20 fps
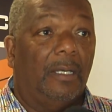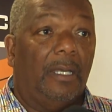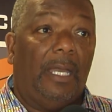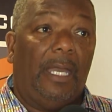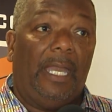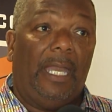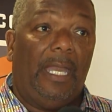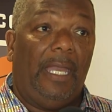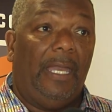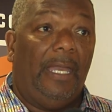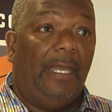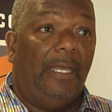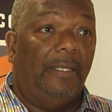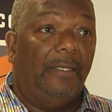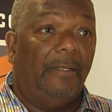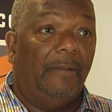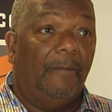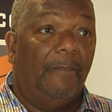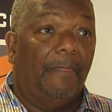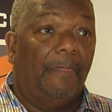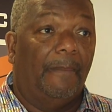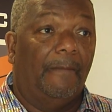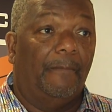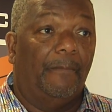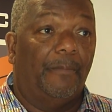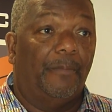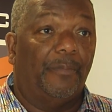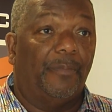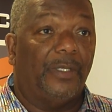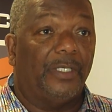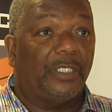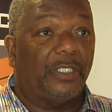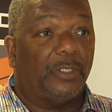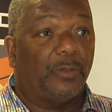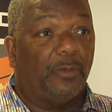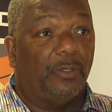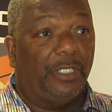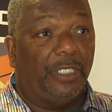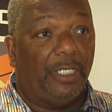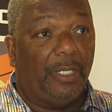And this
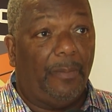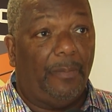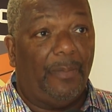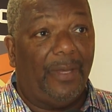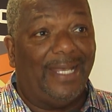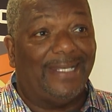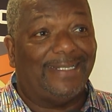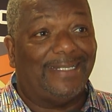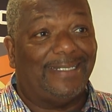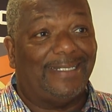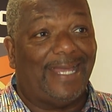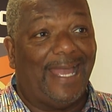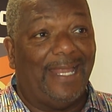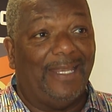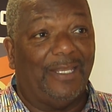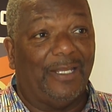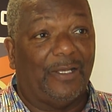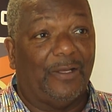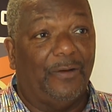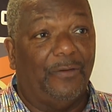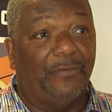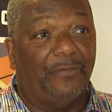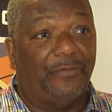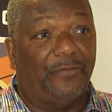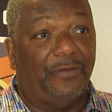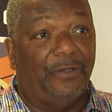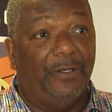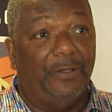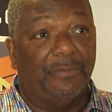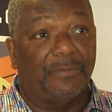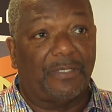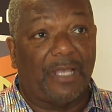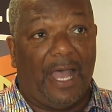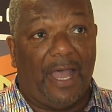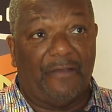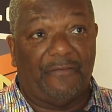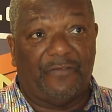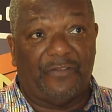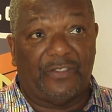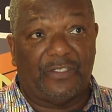is one of the best technical films
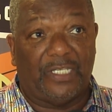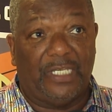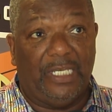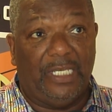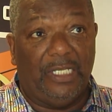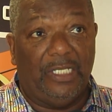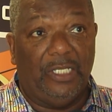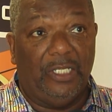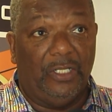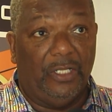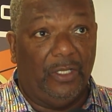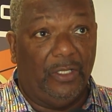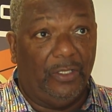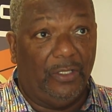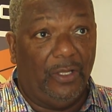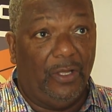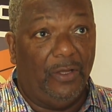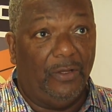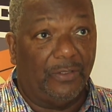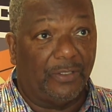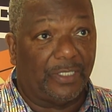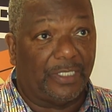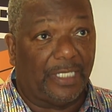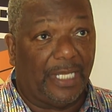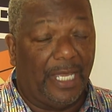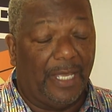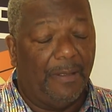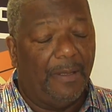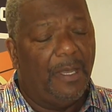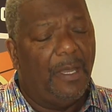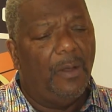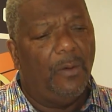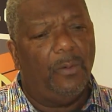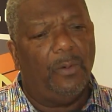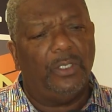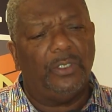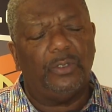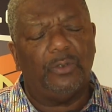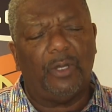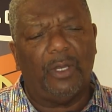I've seen in a long time.
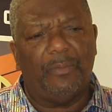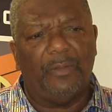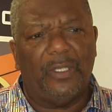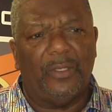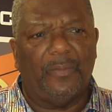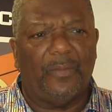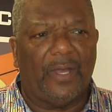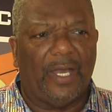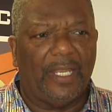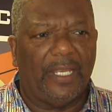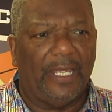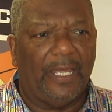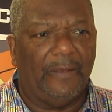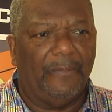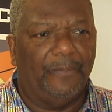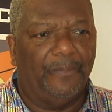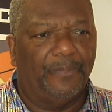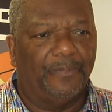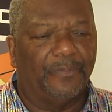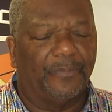What do I mean by that?